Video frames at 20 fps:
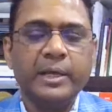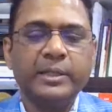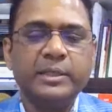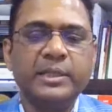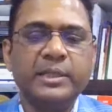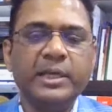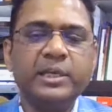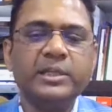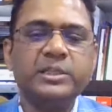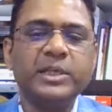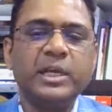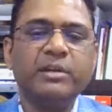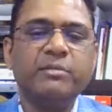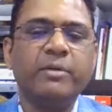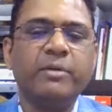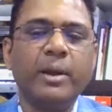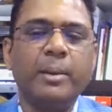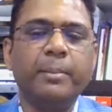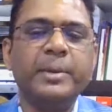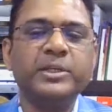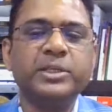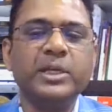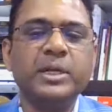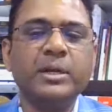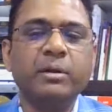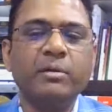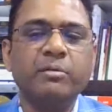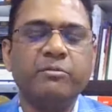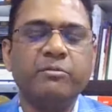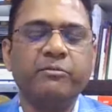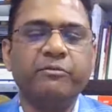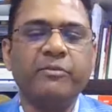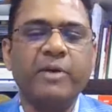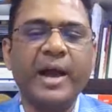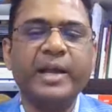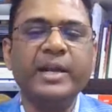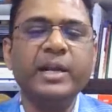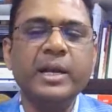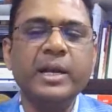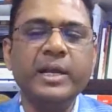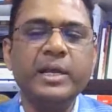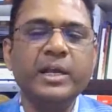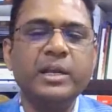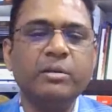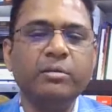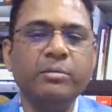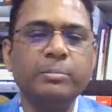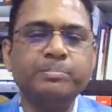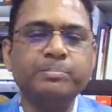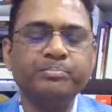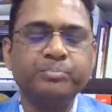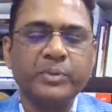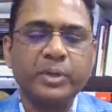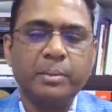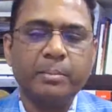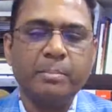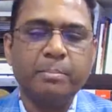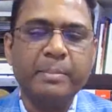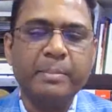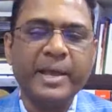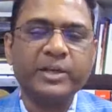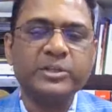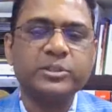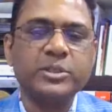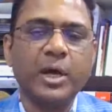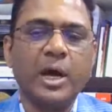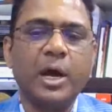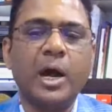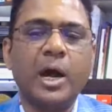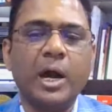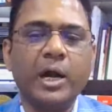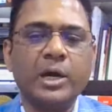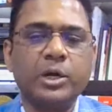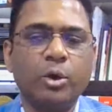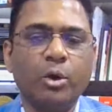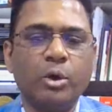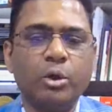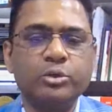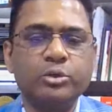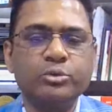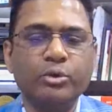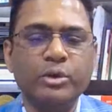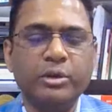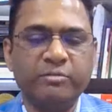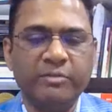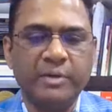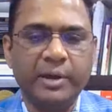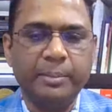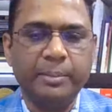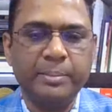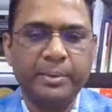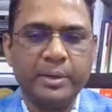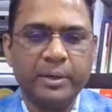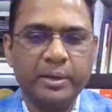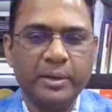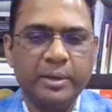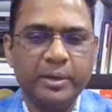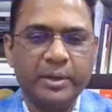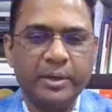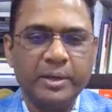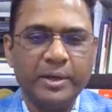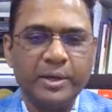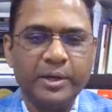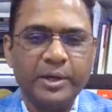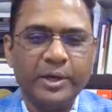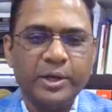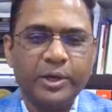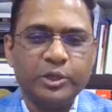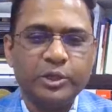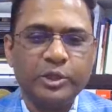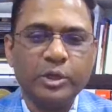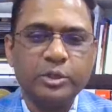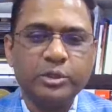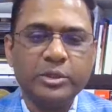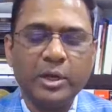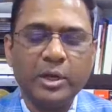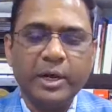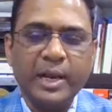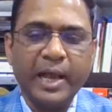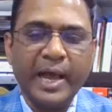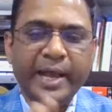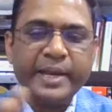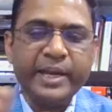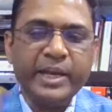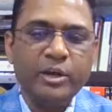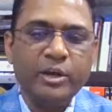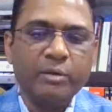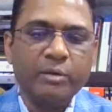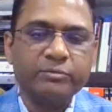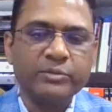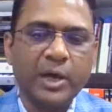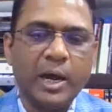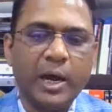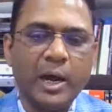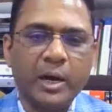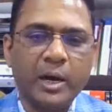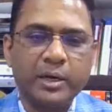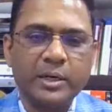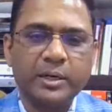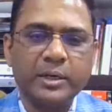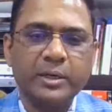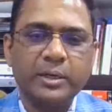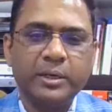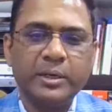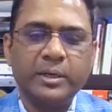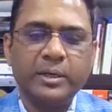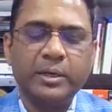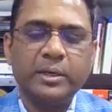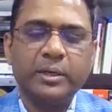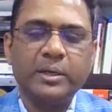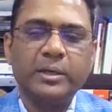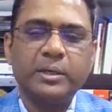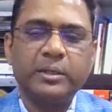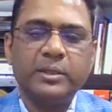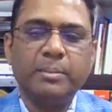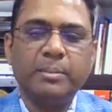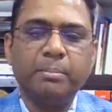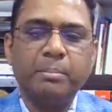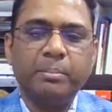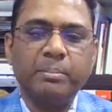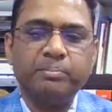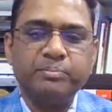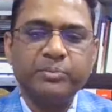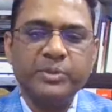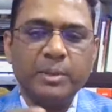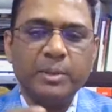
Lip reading: These inflammation finally makes the heart also inflamed. The lining of the heart, the